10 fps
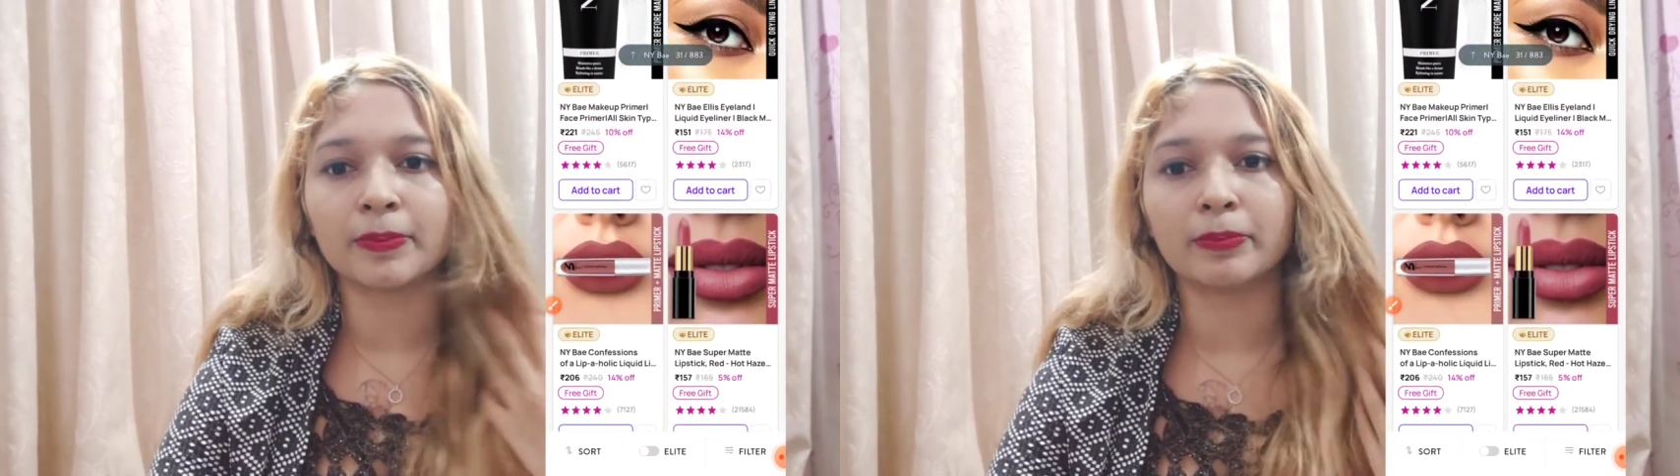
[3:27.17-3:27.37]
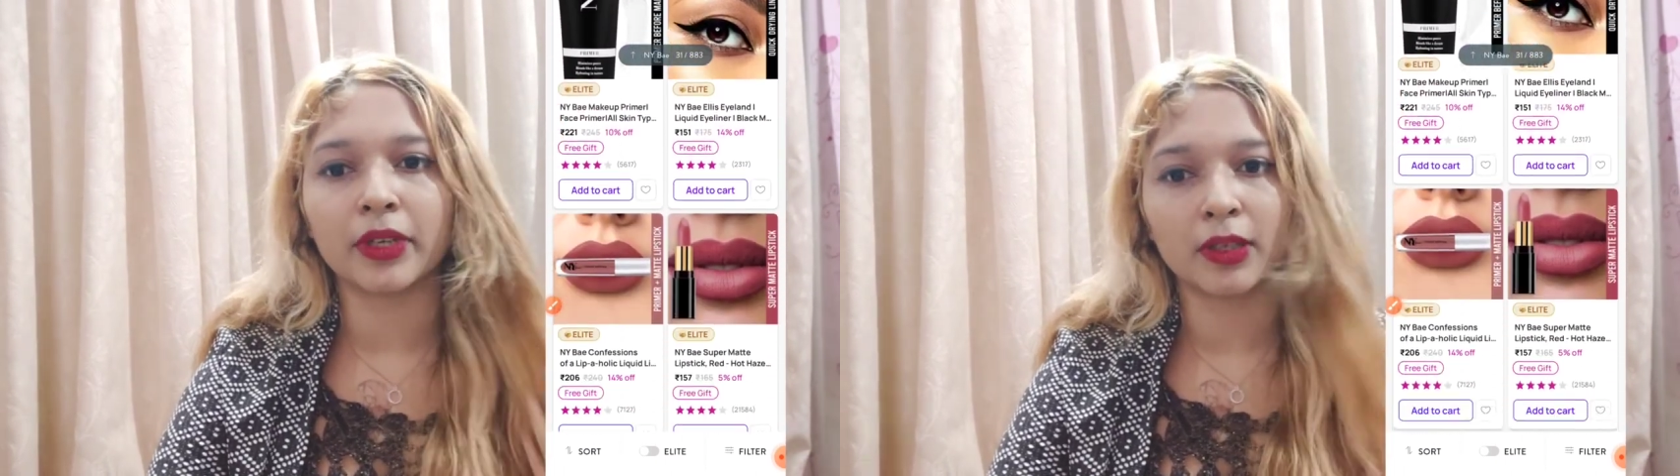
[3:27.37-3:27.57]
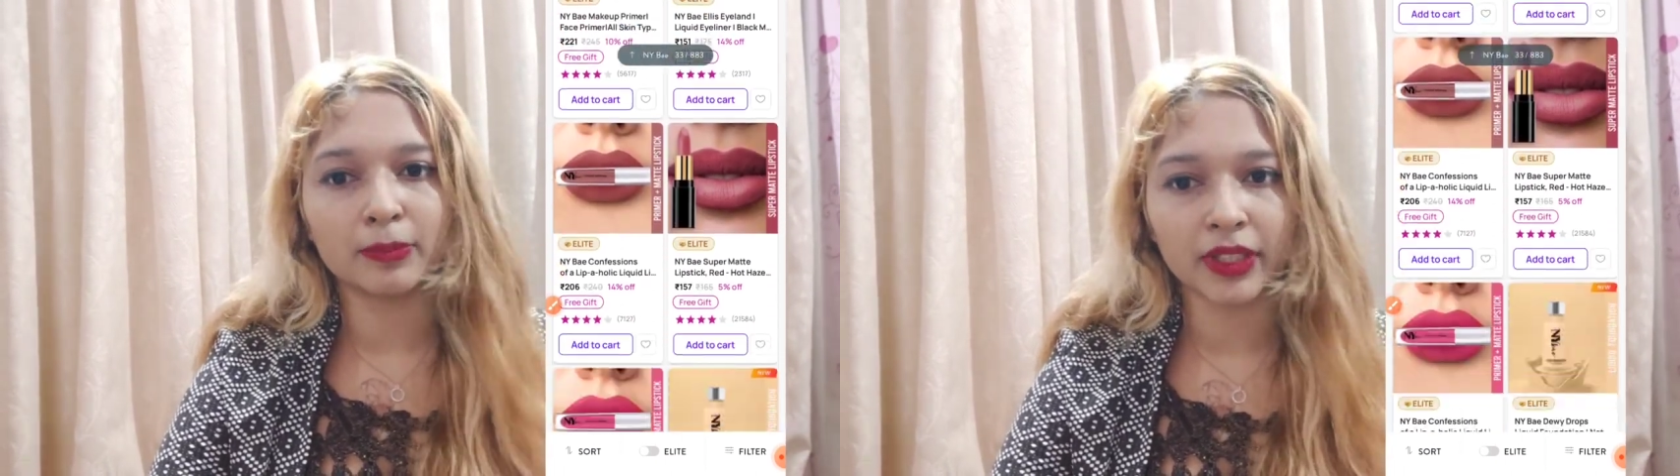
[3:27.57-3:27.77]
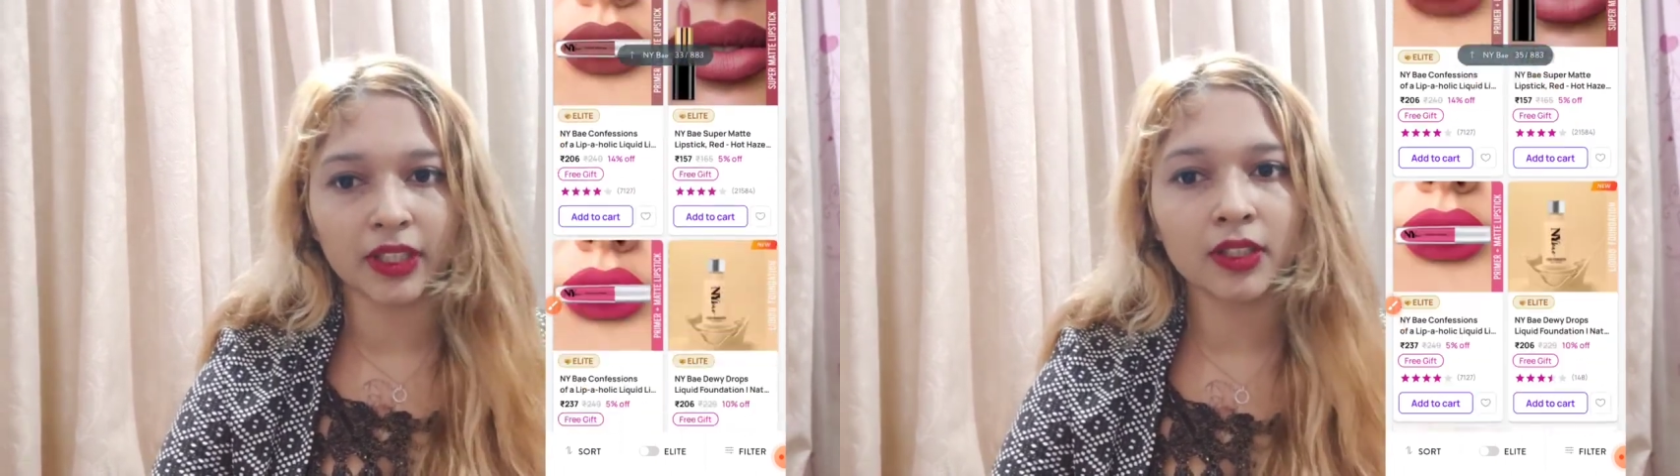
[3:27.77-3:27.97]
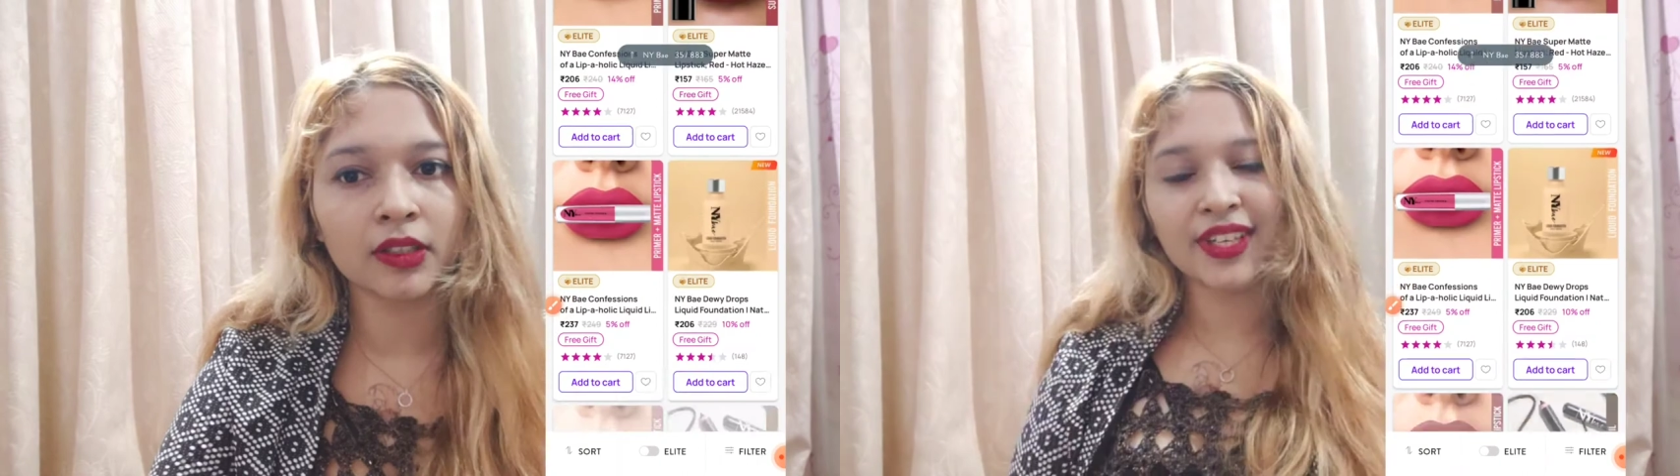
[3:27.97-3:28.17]

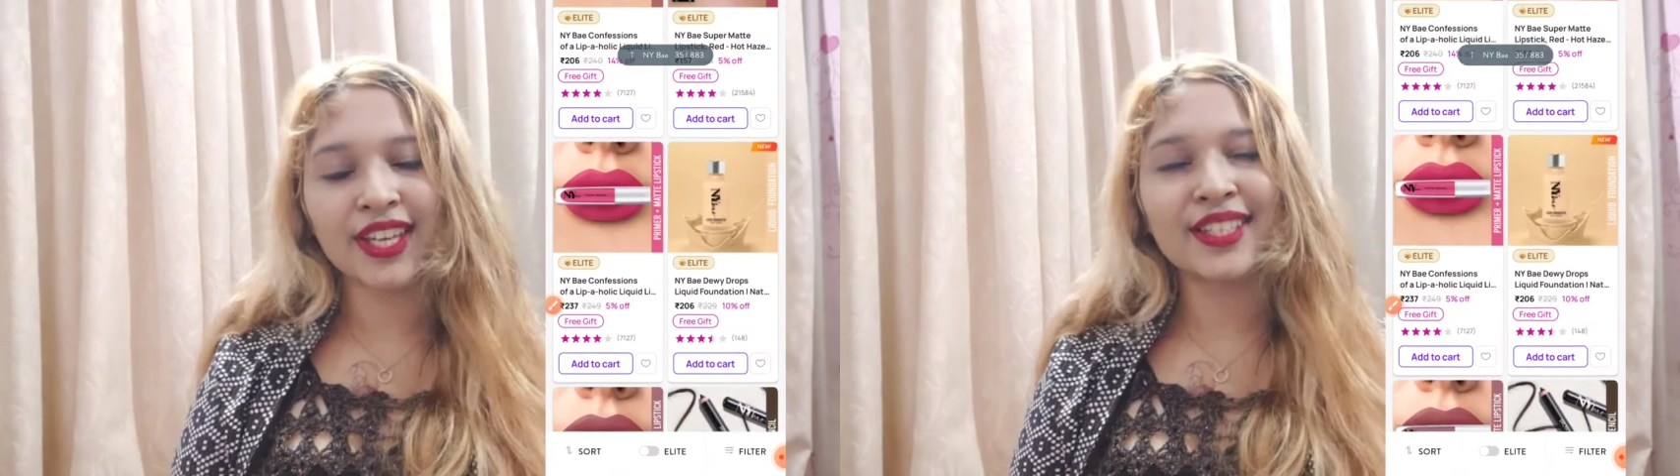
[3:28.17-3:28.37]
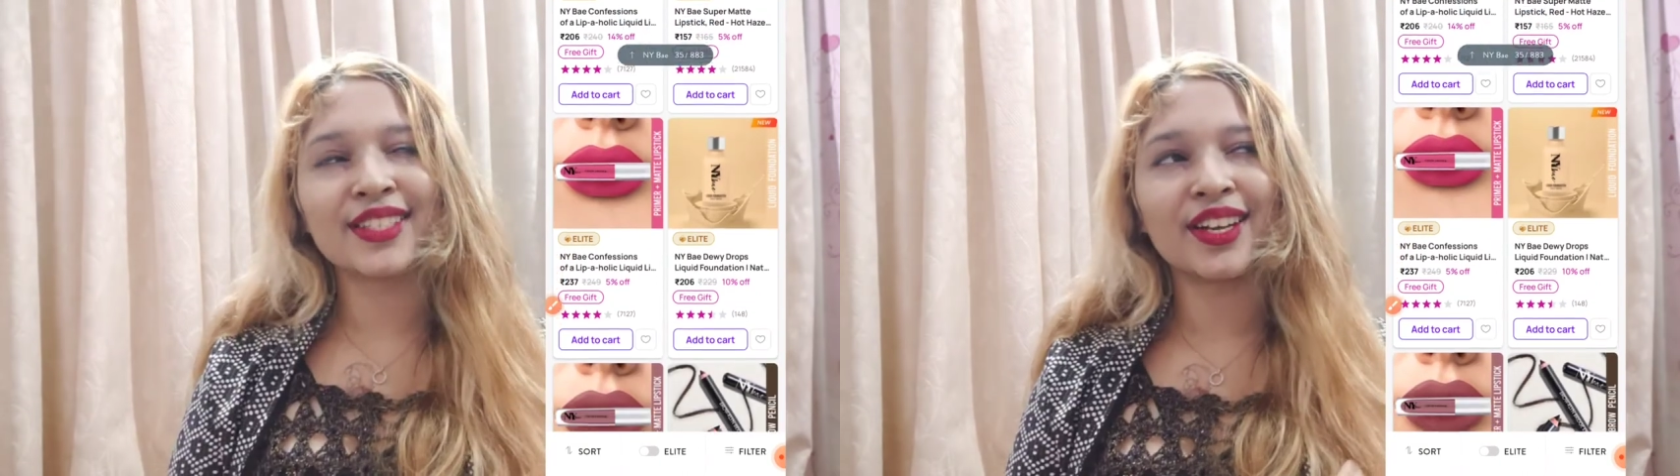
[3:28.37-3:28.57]
Purple. Guys,